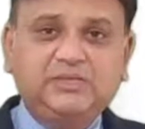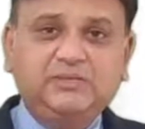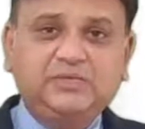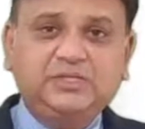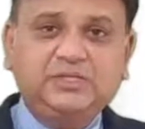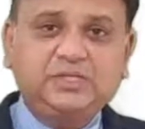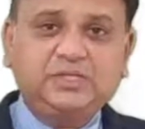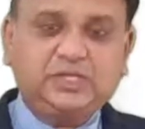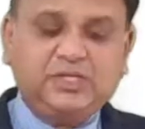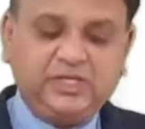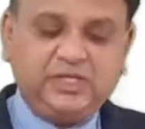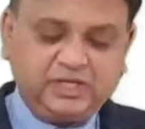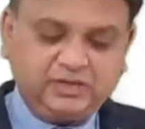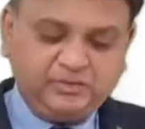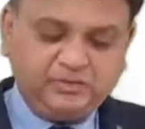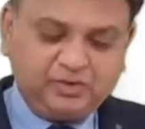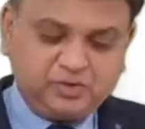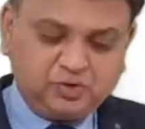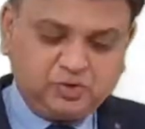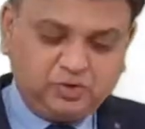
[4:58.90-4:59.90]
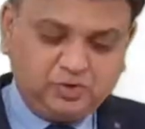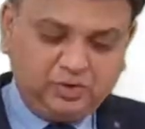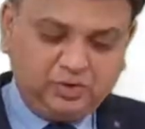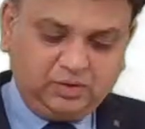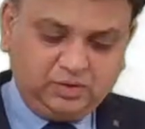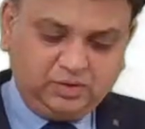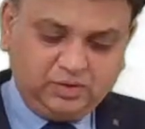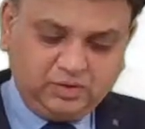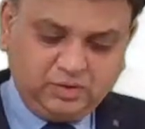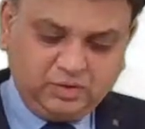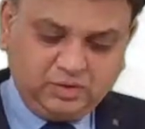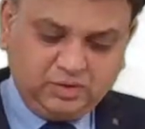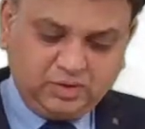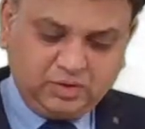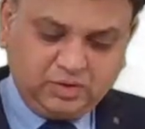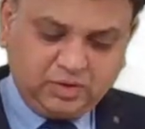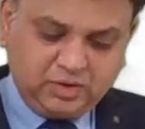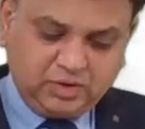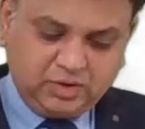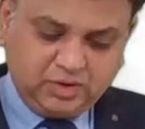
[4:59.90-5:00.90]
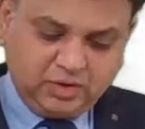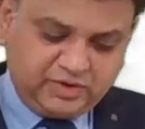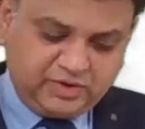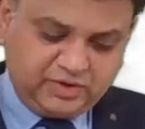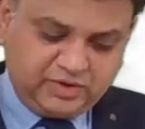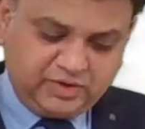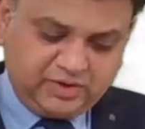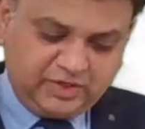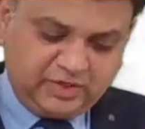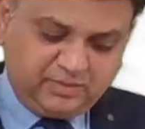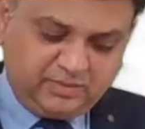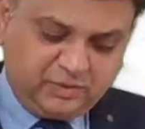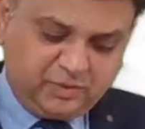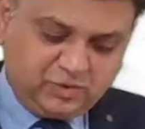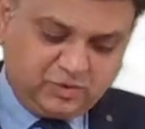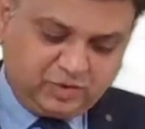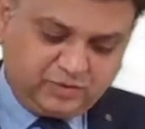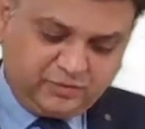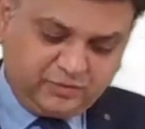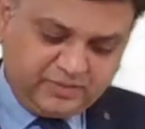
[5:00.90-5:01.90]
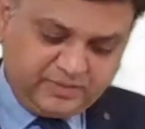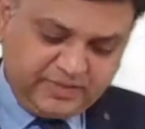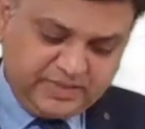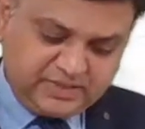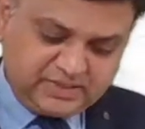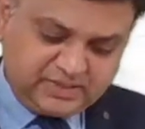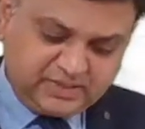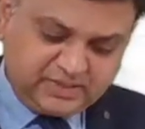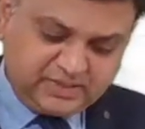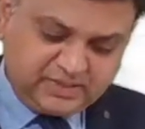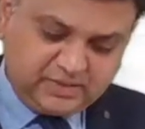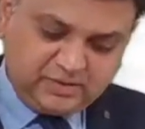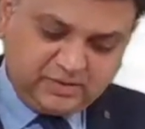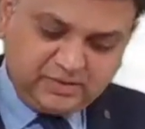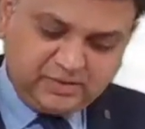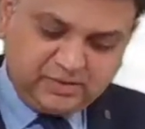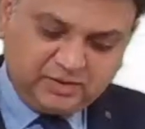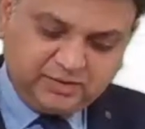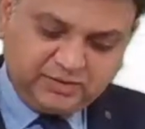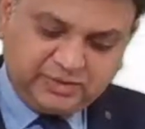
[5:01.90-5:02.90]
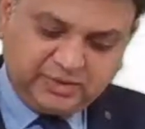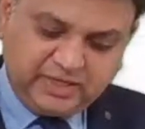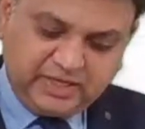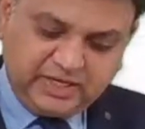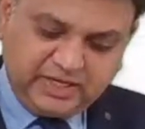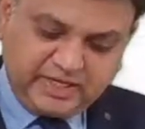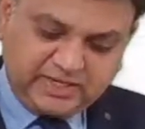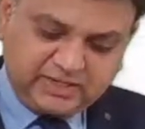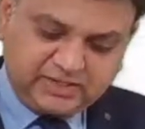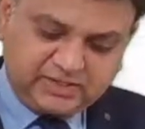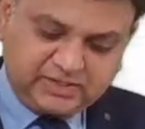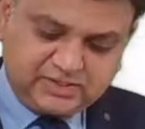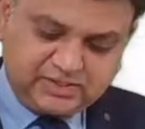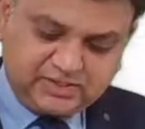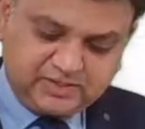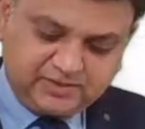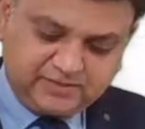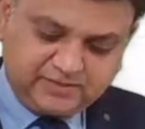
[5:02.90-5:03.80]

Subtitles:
machinery can be sold for an amount of rupees 3 lakhs.